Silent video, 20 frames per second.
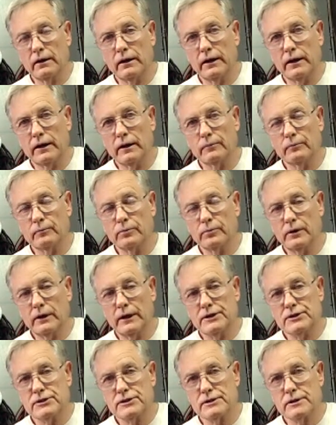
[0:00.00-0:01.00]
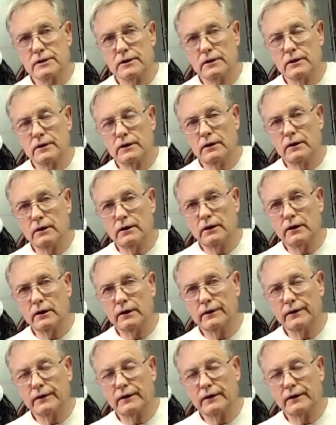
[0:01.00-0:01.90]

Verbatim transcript: and place uh,